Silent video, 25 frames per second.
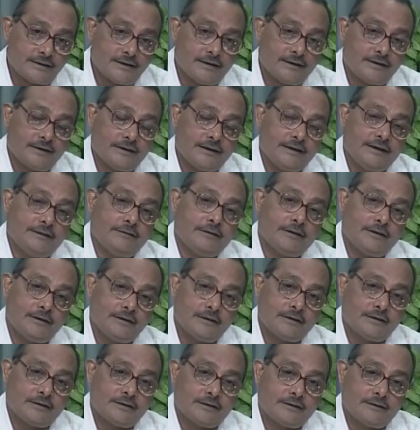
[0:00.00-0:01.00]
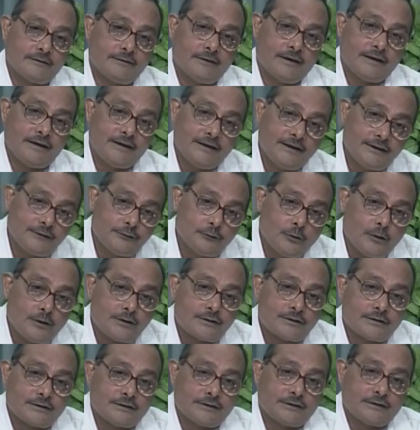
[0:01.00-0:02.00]
and even when he is
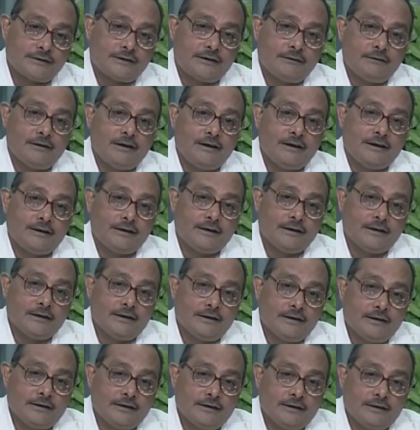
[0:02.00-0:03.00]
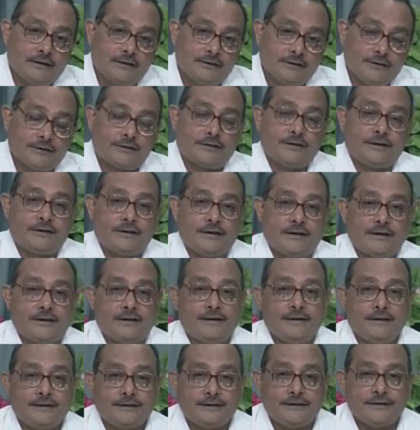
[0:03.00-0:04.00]
not revealing the secret
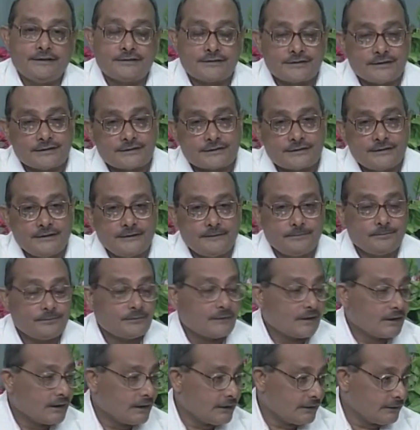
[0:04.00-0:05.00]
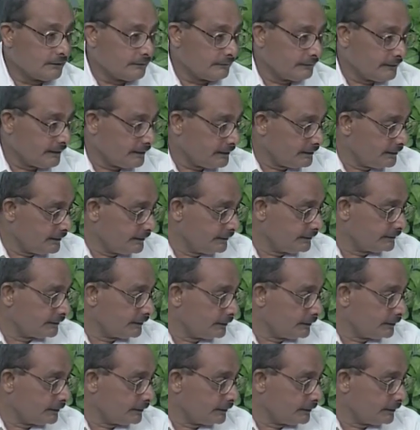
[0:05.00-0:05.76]
he is interesting when he is